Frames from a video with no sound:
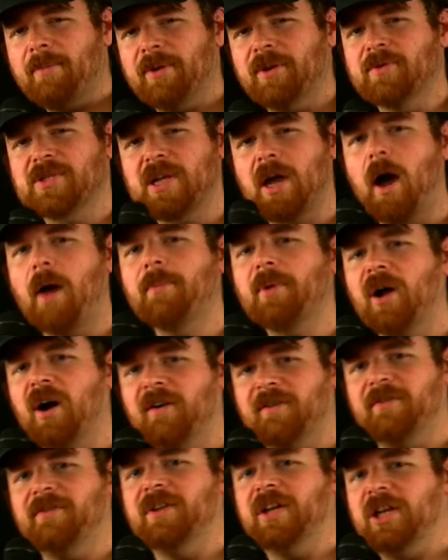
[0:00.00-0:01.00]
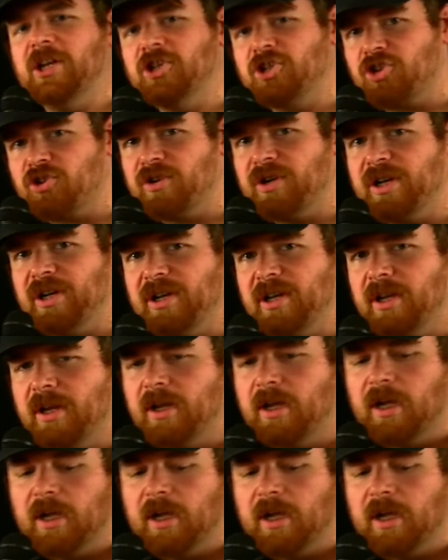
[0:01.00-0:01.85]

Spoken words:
but he was coming off of an injury.